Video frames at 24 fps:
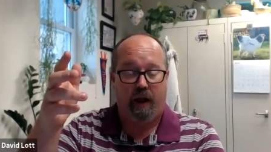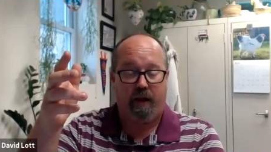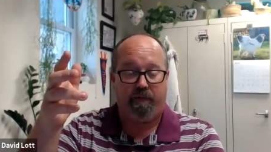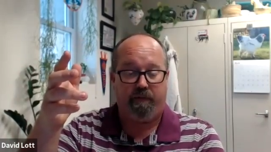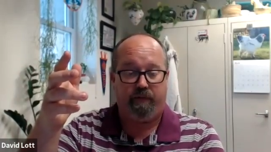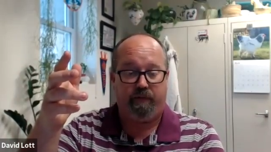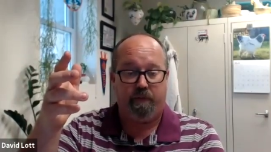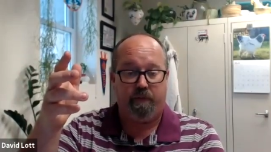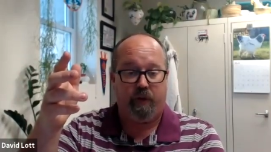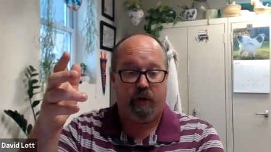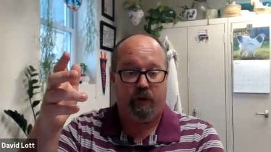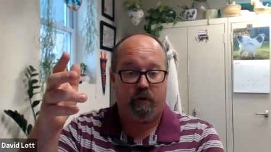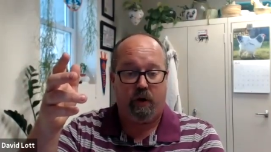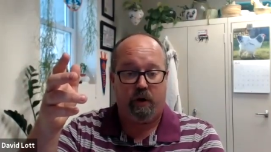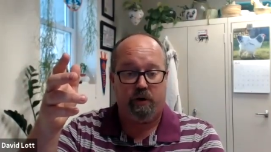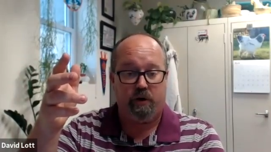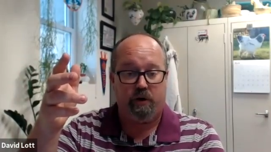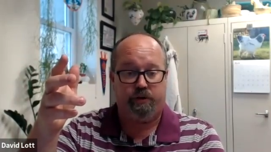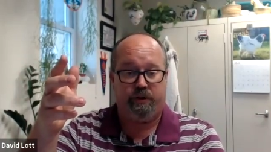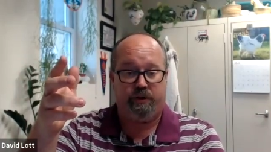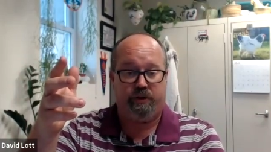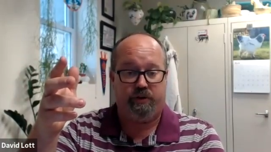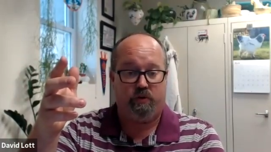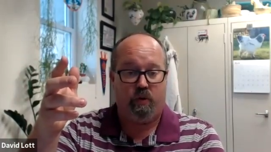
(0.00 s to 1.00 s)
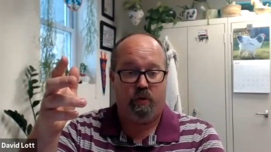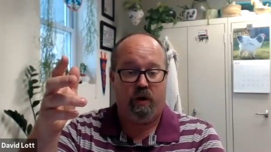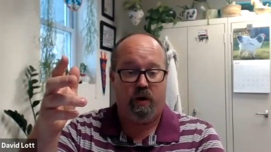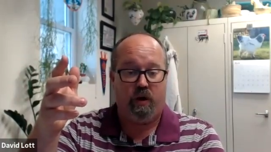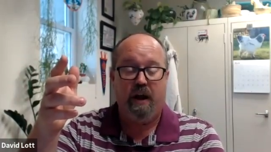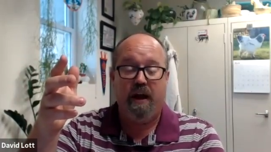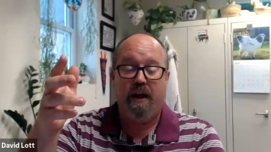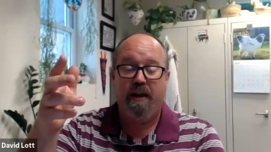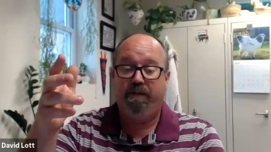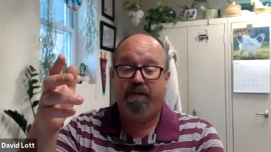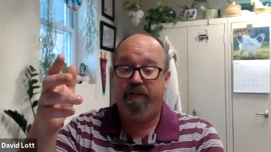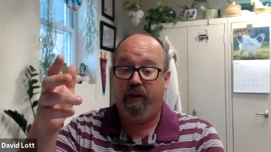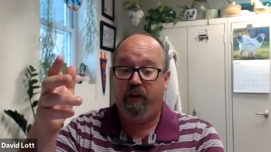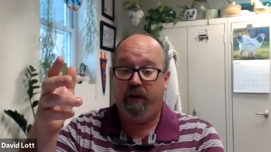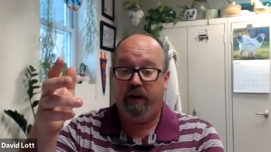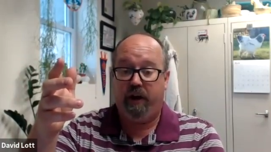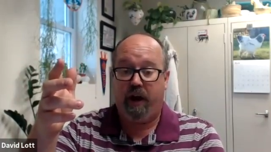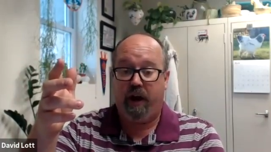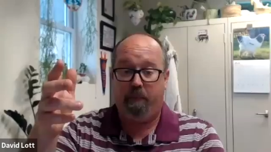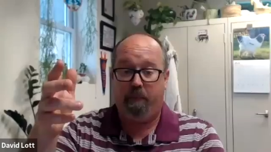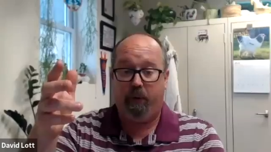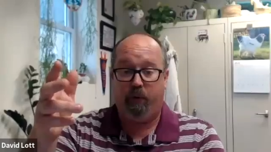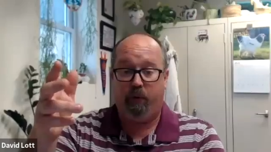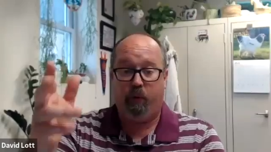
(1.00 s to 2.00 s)
from the grocery store, fill it
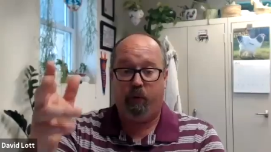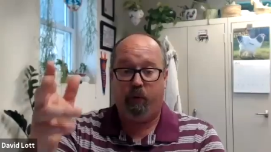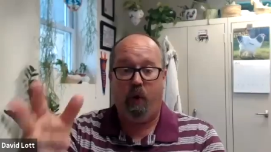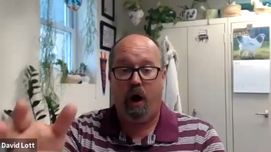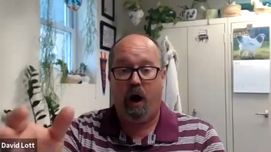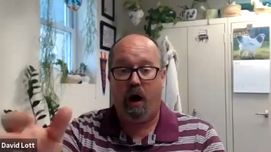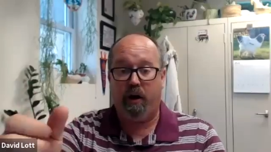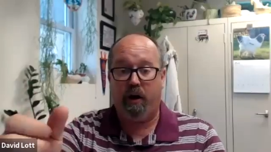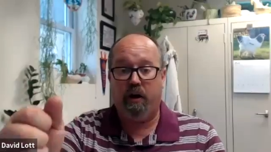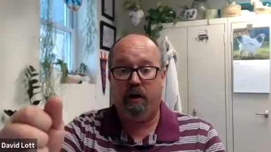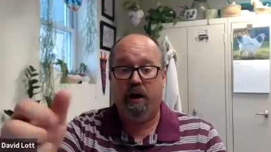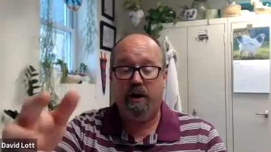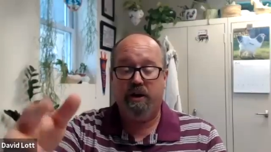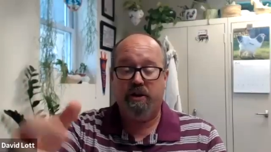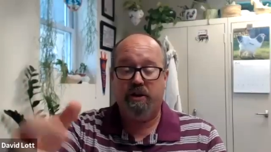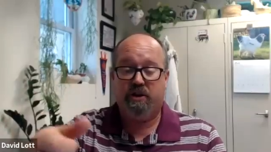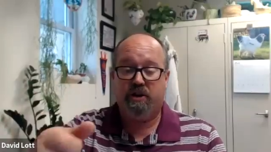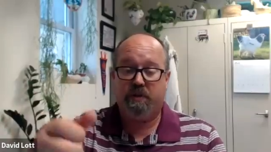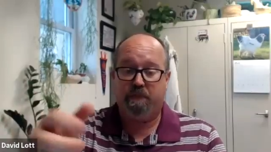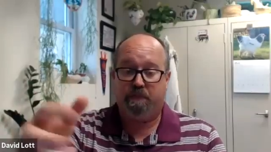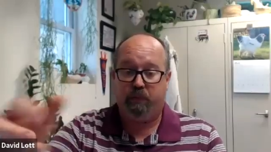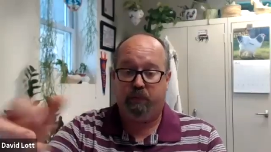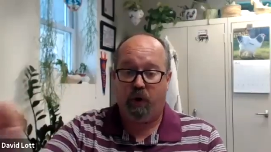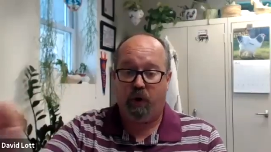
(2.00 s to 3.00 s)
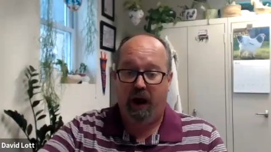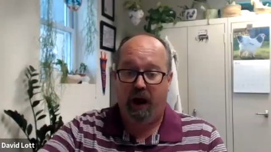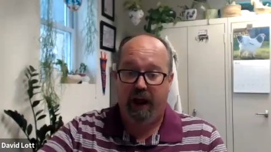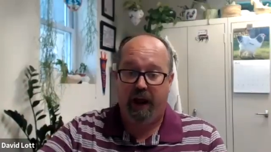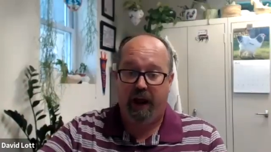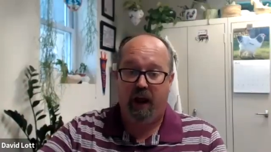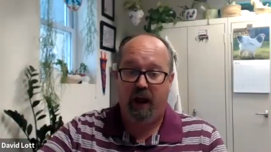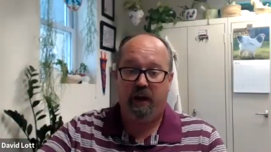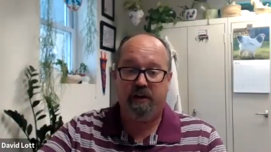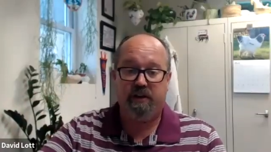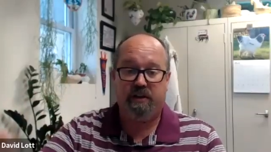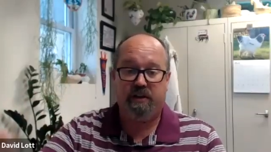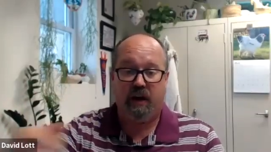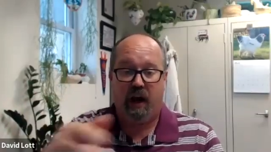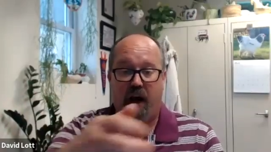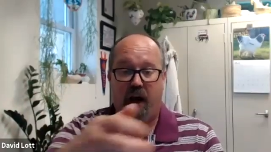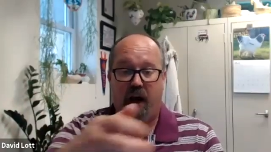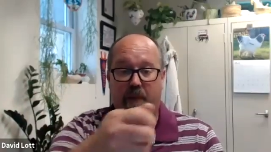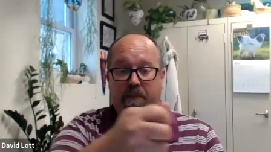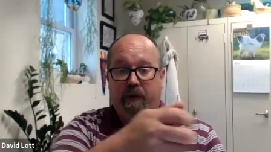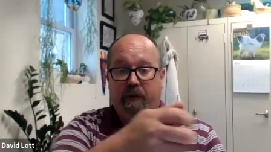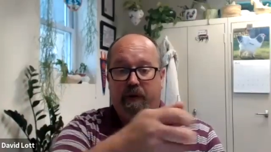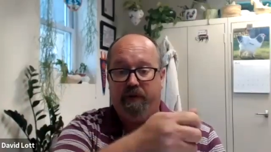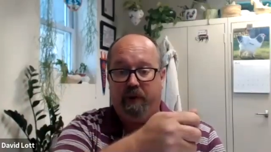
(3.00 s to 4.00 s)
up with water, spray on
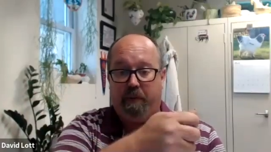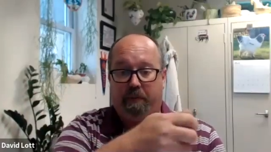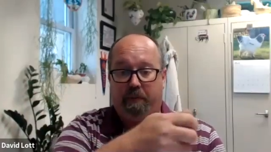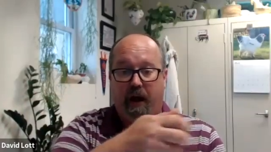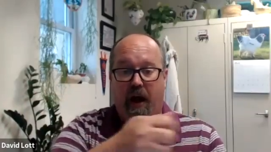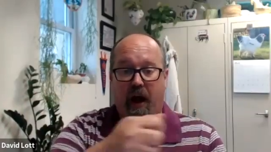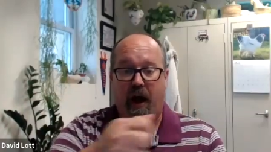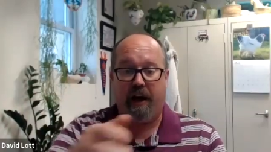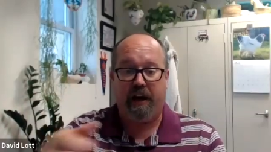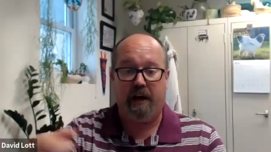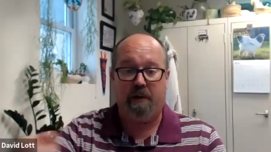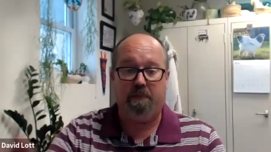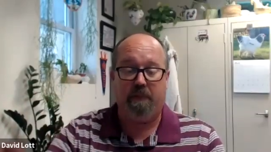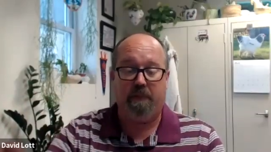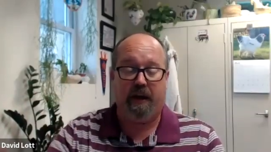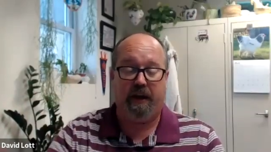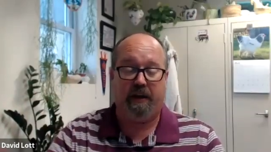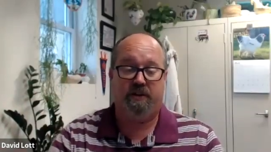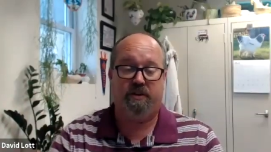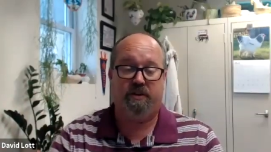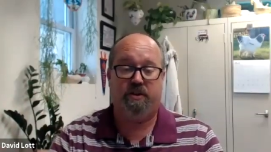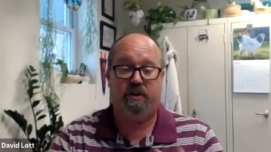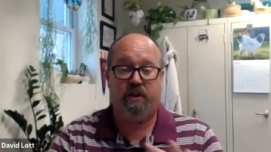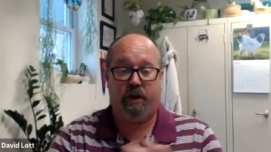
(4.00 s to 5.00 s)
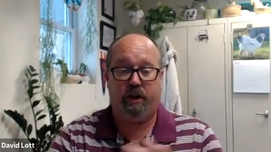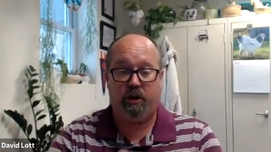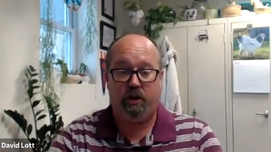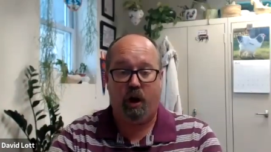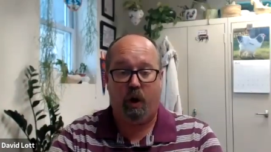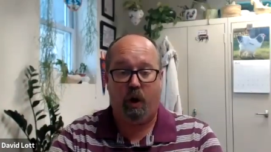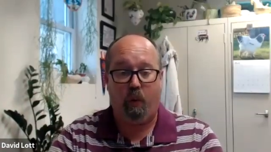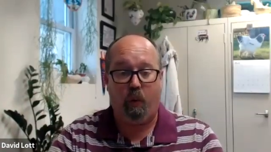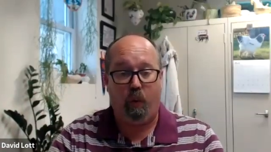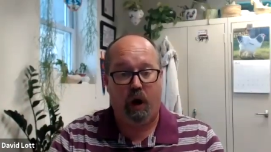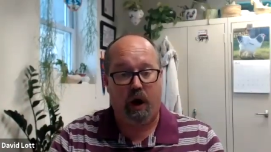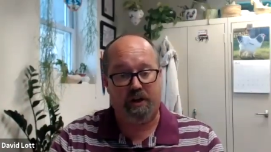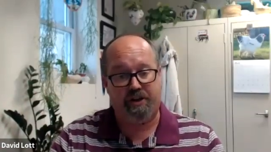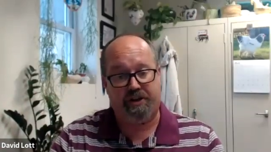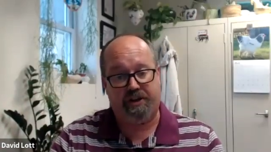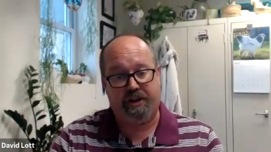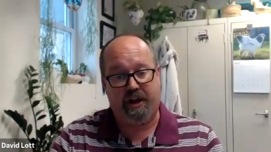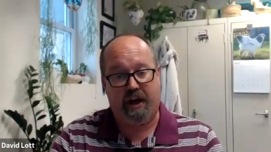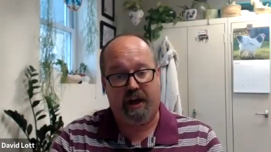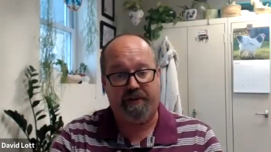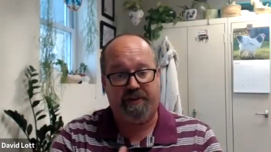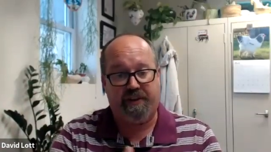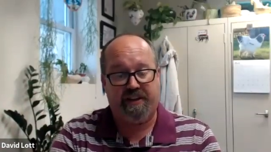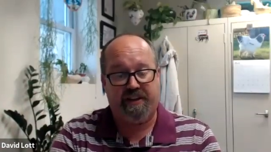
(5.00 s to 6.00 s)
top of the potting mix so you don't wash
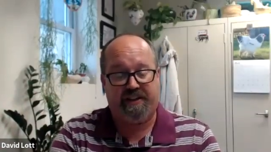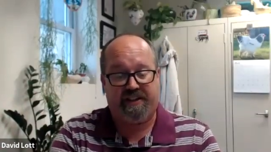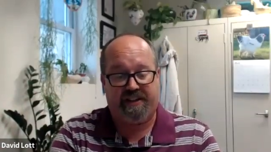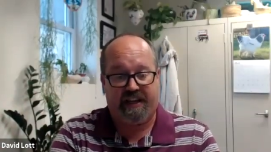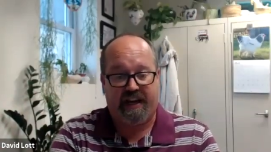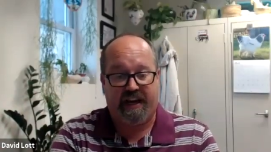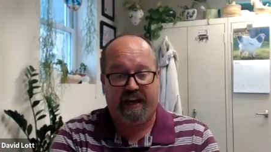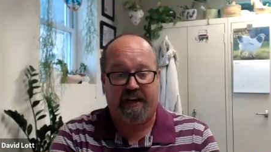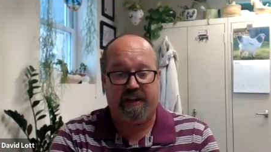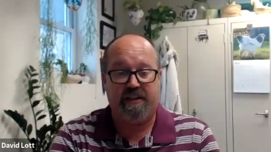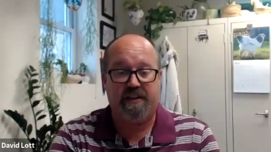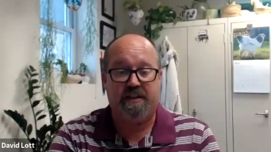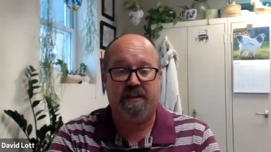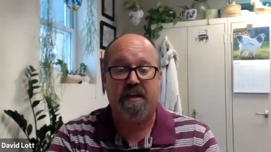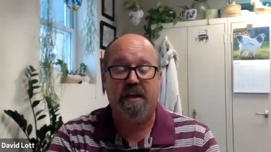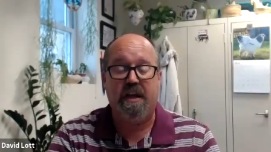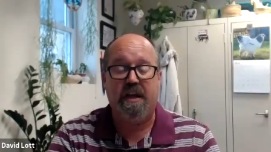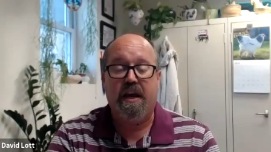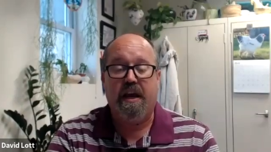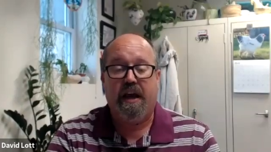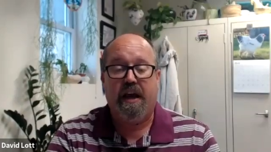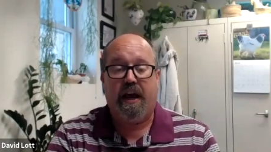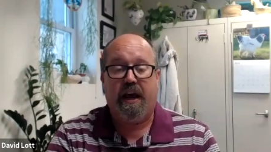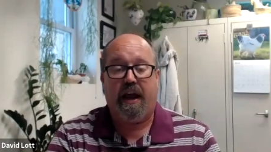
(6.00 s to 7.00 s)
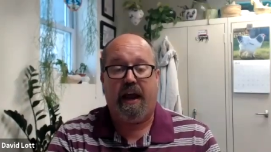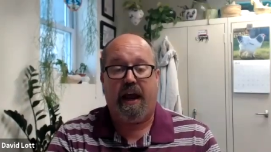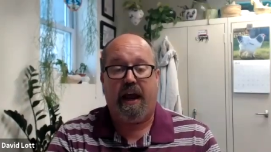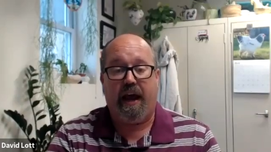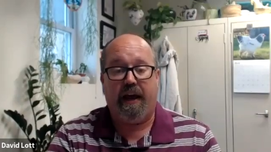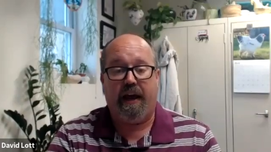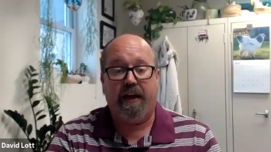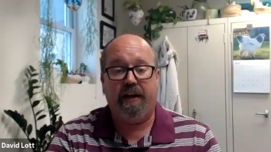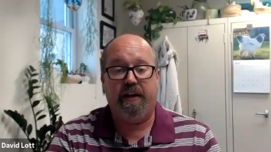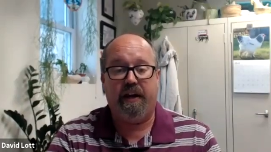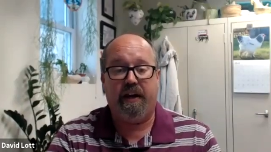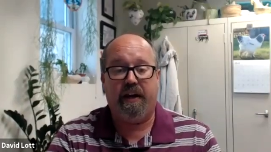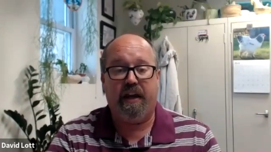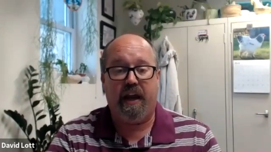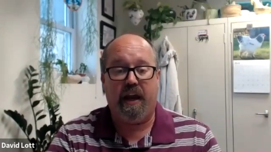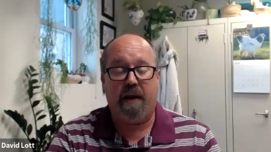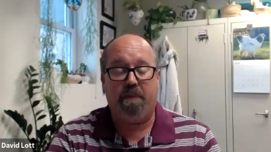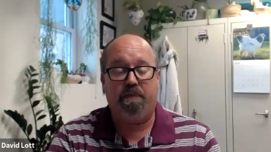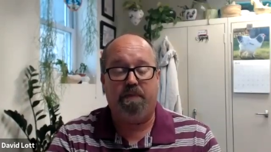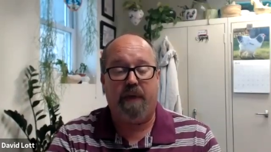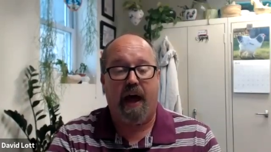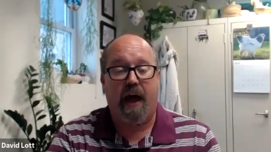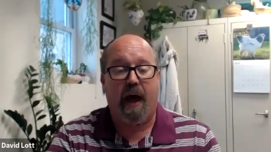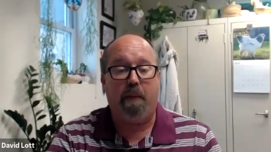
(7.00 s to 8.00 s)
out the seeds, and
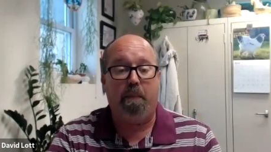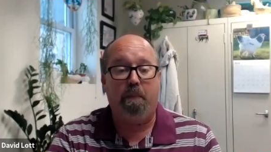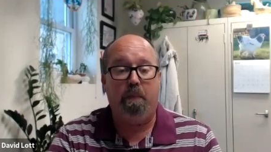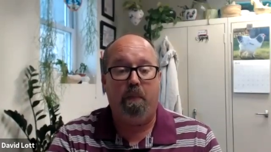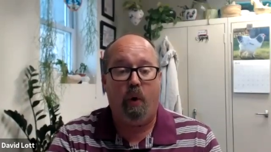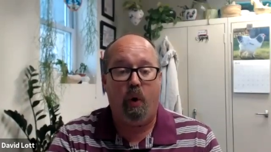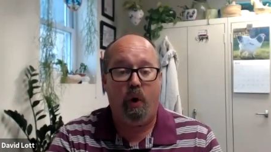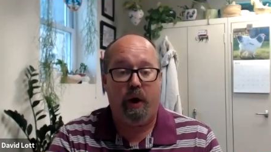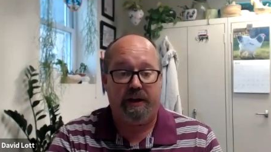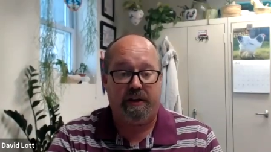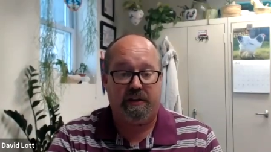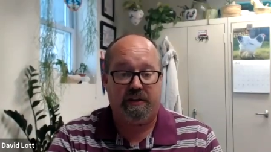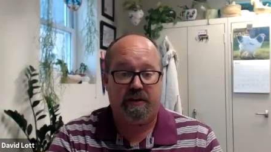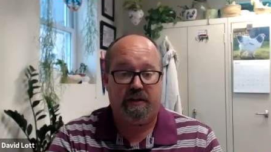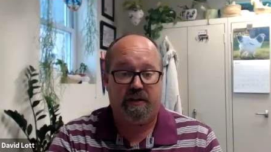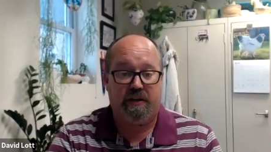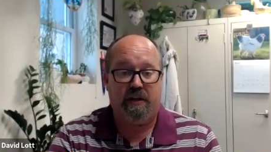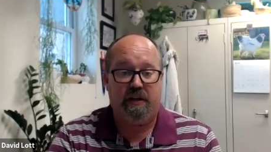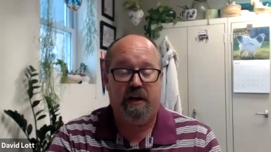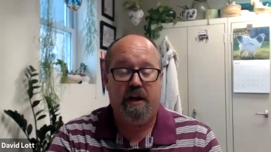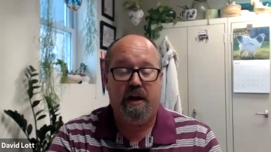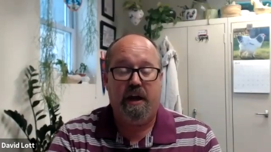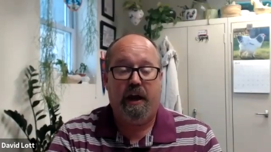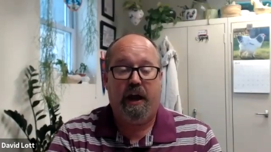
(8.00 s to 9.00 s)
keep that moist.